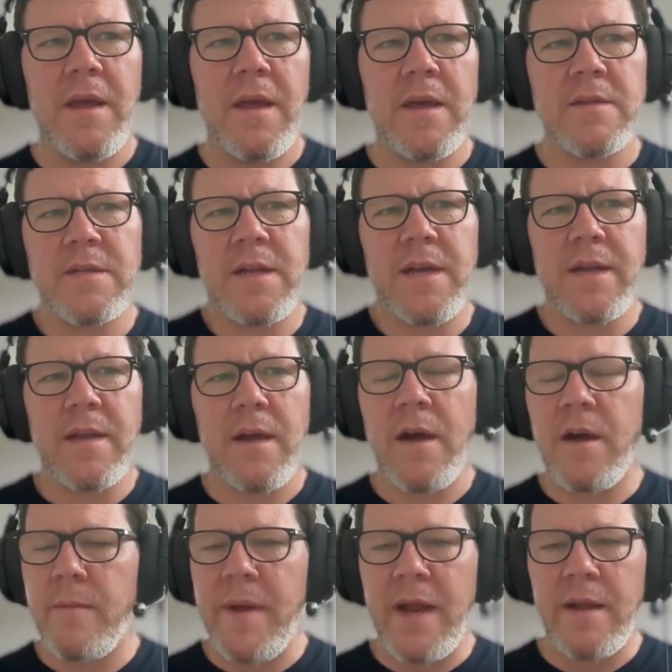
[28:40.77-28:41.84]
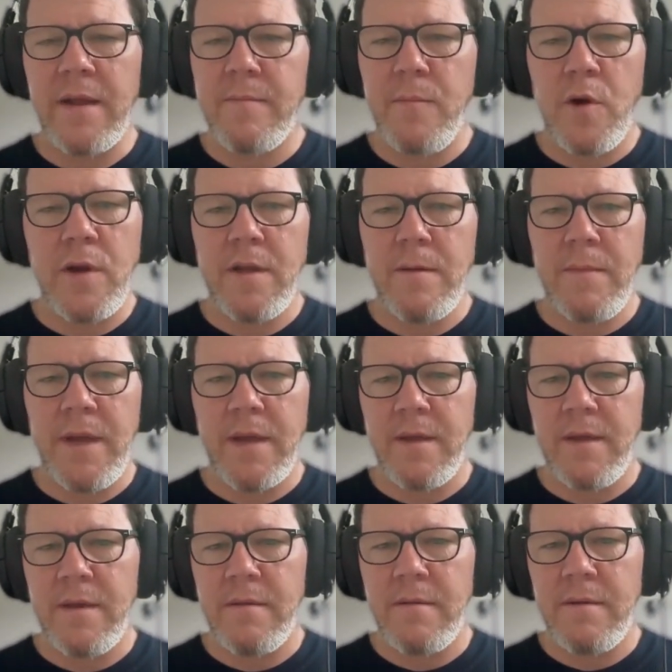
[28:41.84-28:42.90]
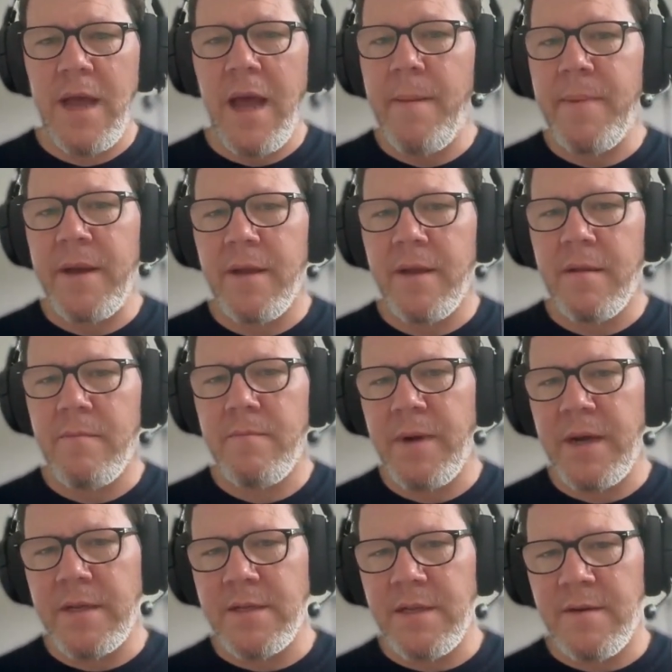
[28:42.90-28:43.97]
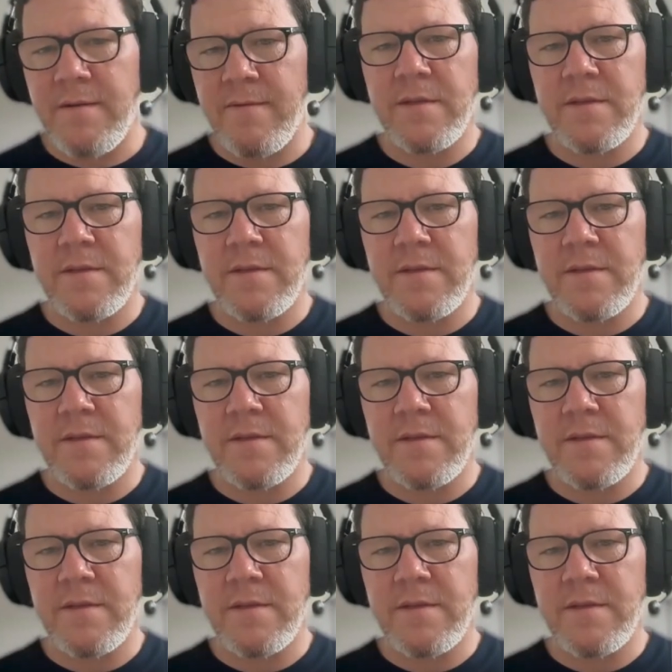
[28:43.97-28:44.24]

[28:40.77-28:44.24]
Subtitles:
It's like automatic market making happening by itself.